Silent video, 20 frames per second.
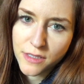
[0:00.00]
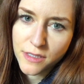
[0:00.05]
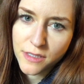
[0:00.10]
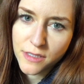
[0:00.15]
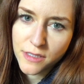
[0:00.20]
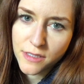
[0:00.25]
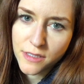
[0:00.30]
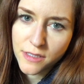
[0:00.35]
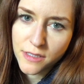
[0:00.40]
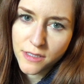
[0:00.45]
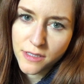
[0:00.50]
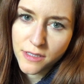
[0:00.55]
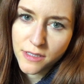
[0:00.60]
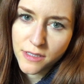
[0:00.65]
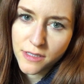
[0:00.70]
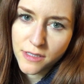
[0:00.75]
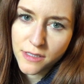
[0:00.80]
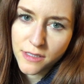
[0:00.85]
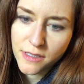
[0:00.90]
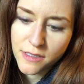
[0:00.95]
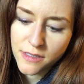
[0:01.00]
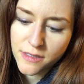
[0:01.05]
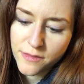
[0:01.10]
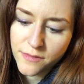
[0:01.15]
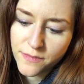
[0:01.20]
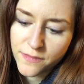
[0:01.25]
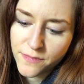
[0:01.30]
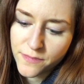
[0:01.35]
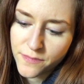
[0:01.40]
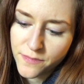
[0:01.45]

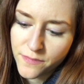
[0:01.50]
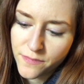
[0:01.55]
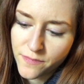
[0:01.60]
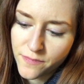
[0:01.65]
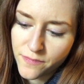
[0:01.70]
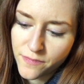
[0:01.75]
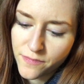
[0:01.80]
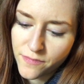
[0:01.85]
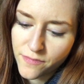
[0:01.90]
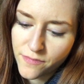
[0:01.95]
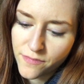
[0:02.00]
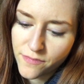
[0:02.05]
[no speech]